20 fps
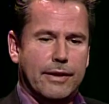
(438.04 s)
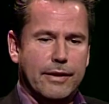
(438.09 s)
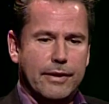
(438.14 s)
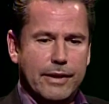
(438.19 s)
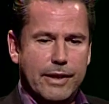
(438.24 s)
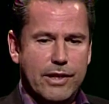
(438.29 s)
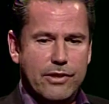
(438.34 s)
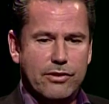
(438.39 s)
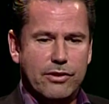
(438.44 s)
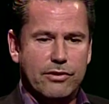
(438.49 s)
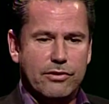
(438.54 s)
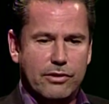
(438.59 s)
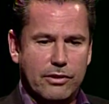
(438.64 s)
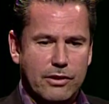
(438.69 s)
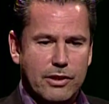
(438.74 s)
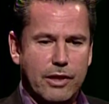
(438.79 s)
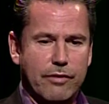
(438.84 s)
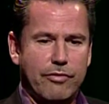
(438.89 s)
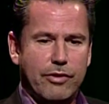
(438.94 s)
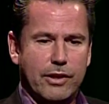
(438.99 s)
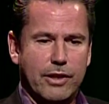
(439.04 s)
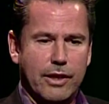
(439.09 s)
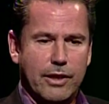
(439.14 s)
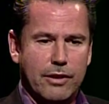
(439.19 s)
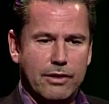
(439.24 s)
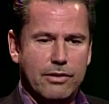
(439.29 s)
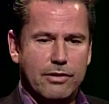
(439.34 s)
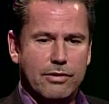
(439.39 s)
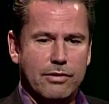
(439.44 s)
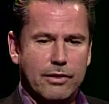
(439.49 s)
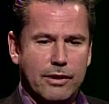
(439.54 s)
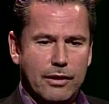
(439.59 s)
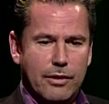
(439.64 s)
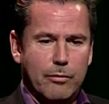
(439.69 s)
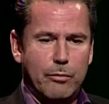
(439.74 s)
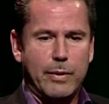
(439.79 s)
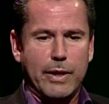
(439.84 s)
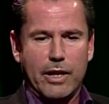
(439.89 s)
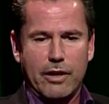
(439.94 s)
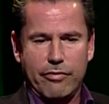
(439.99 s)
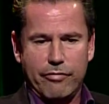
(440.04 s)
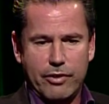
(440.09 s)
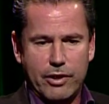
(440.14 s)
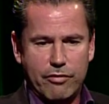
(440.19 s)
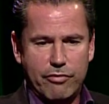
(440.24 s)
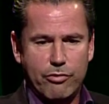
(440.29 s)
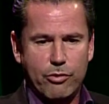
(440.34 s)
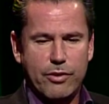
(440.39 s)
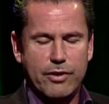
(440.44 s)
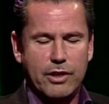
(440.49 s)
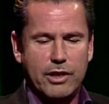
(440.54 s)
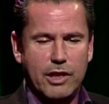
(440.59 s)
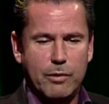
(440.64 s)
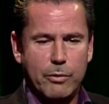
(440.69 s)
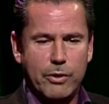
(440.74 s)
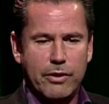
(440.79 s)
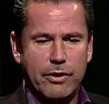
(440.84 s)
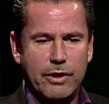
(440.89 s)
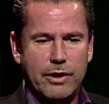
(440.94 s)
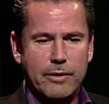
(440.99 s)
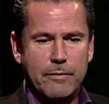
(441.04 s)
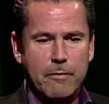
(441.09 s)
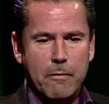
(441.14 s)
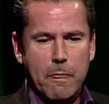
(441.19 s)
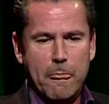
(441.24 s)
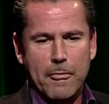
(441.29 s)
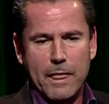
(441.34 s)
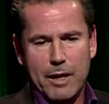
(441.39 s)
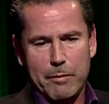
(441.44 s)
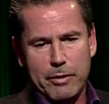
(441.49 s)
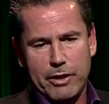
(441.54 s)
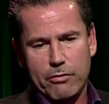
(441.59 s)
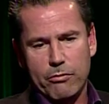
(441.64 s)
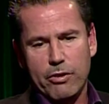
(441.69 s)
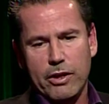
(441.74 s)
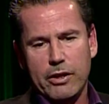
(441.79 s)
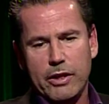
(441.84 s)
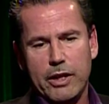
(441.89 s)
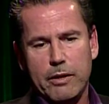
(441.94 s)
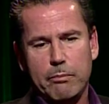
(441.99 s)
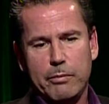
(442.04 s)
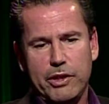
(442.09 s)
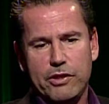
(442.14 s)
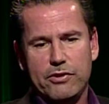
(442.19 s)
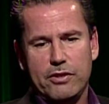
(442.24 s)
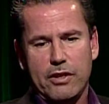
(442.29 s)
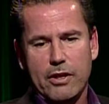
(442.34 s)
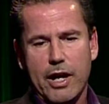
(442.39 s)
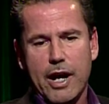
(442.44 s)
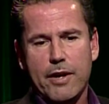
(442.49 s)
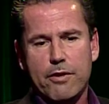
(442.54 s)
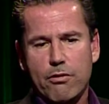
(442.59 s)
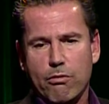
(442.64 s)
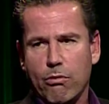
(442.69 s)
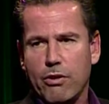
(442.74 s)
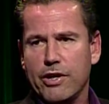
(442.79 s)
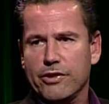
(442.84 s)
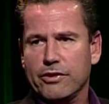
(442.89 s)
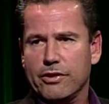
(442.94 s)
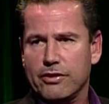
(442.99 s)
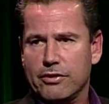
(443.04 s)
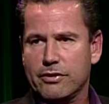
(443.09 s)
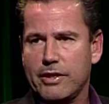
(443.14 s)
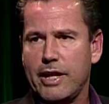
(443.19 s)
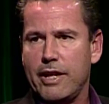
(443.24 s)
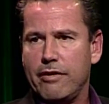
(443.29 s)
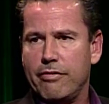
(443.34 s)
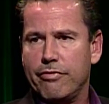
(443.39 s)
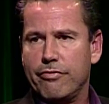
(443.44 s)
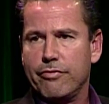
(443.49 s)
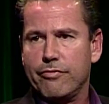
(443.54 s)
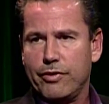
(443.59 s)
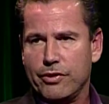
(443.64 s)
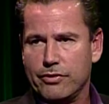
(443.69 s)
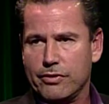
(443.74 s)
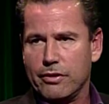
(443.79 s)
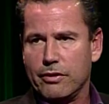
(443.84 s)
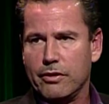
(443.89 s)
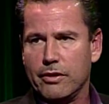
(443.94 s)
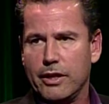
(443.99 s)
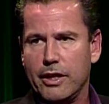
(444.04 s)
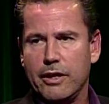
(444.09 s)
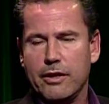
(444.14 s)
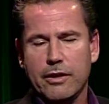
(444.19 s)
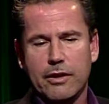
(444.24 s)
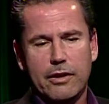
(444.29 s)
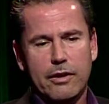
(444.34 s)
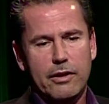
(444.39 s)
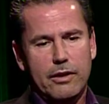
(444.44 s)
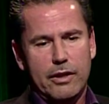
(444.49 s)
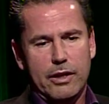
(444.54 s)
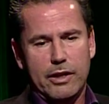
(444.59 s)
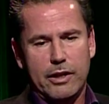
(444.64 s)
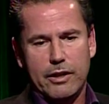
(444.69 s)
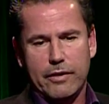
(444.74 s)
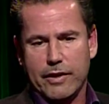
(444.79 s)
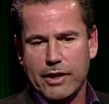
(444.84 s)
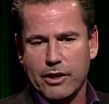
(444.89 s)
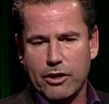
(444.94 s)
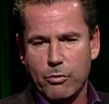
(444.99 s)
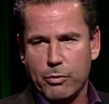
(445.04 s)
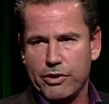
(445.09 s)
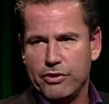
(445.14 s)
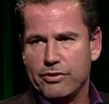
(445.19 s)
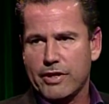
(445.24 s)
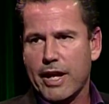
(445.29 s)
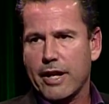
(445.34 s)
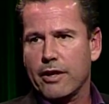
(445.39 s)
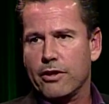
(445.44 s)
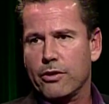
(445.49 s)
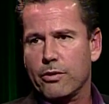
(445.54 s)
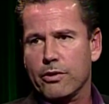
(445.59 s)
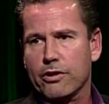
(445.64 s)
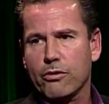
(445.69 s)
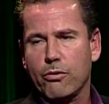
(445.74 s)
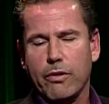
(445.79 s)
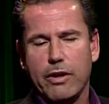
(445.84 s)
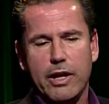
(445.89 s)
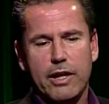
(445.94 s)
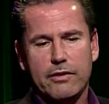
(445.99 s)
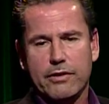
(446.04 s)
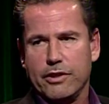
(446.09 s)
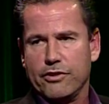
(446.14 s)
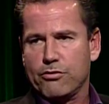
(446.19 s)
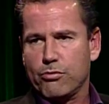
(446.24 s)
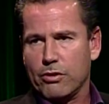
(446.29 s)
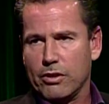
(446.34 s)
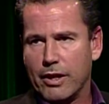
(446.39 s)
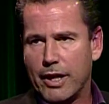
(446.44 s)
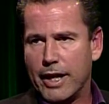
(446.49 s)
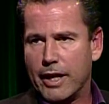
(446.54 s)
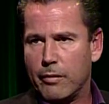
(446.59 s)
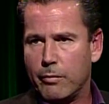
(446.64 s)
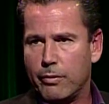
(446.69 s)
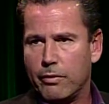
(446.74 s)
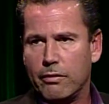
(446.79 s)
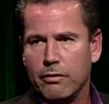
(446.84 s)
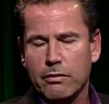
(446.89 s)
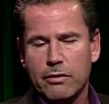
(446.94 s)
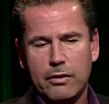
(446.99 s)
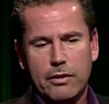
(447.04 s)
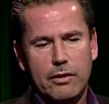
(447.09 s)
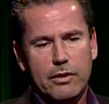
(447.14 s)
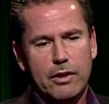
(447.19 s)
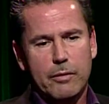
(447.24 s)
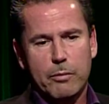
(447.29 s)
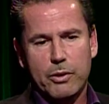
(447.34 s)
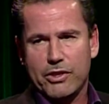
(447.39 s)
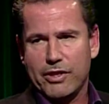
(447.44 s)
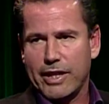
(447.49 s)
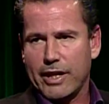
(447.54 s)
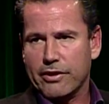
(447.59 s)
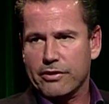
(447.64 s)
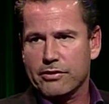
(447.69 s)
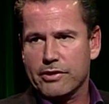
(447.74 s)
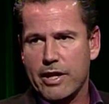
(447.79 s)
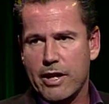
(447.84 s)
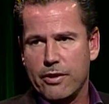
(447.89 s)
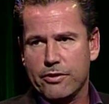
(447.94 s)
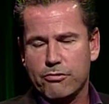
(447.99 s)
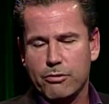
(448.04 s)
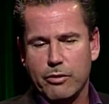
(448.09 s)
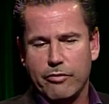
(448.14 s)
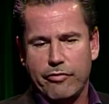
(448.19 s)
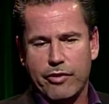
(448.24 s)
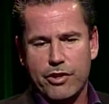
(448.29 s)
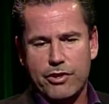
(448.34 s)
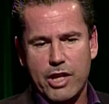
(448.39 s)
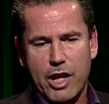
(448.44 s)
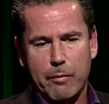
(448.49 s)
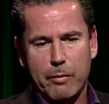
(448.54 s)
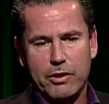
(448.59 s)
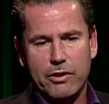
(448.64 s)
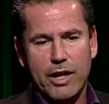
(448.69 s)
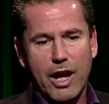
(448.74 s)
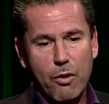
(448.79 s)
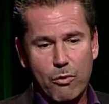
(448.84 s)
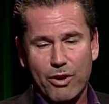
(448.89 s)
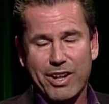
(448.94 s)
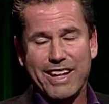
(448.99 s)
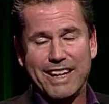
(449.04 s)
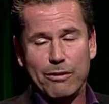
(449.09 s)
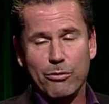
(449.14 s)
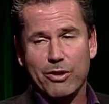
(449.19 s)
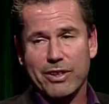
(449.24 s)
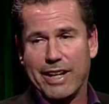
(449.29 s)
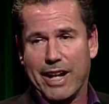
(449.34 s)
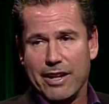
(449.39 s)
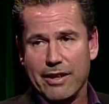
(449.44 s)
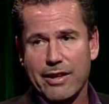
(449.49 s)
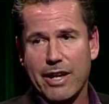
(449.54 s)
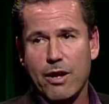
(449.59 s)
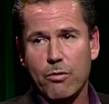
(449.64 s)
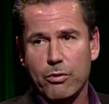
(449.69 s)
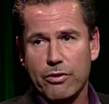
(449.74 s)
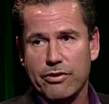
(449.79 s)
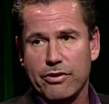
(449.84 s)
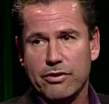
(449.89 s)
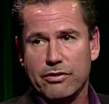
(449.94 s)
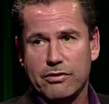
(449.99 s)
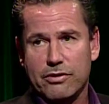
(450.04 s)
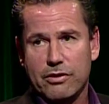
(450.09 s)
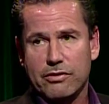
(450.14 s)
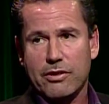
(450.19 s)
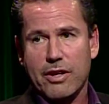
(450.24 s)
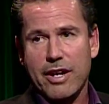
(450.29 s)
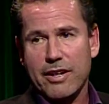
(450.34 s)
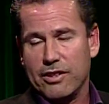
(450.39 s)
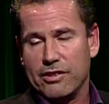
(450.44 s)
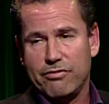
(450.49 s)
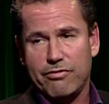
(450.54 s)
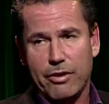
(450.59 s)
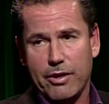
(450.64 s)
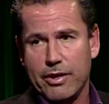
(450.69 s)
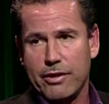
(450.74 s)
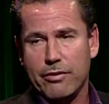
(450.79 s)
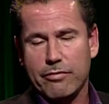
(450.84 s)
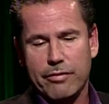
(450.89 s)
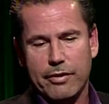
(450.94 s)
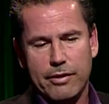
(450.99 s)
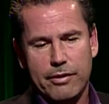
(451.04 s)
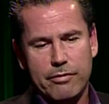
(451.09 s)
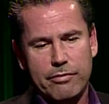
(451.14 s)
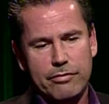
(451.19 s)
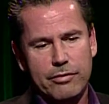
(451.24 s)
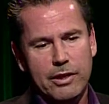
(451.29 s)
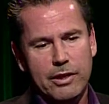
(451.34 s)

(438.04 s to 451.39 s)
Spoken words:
It's a significant benefit for the community. I mean, really, BC Hydro wants a safe facility that can withstand an earthquake, that's reliable, protects downstream fish habitat. We're getting that with this design. It's very innovative.